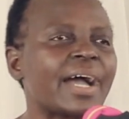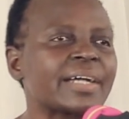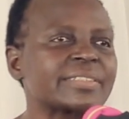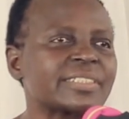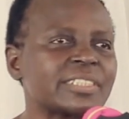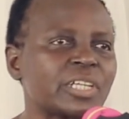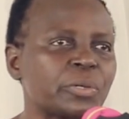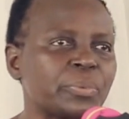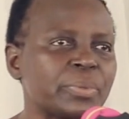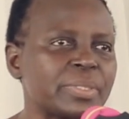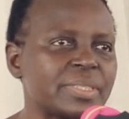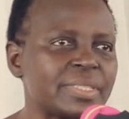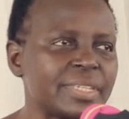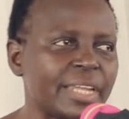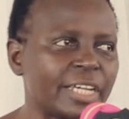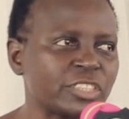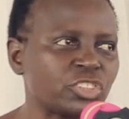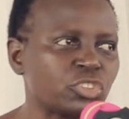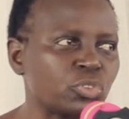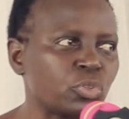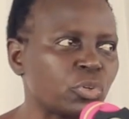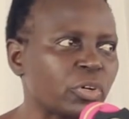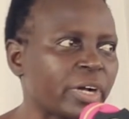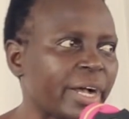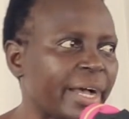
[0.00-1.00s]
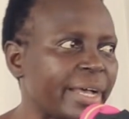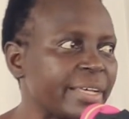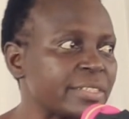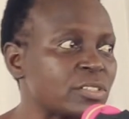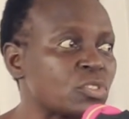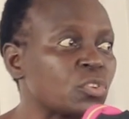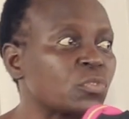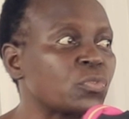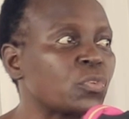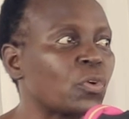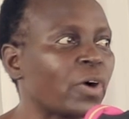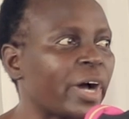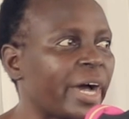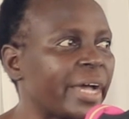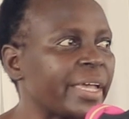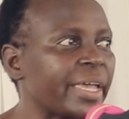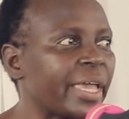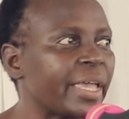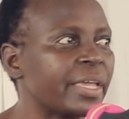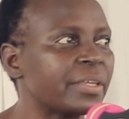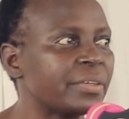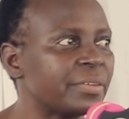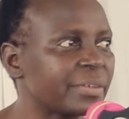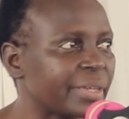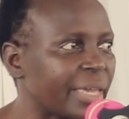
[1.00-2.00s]
actually with National Council for
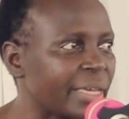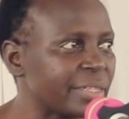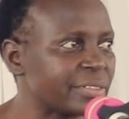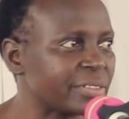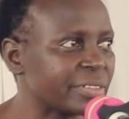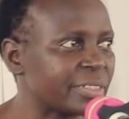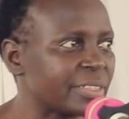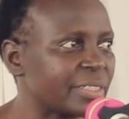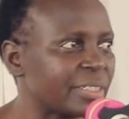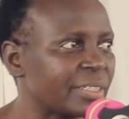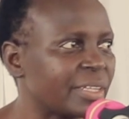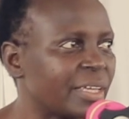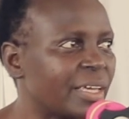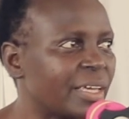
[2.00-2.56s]
Higher Education.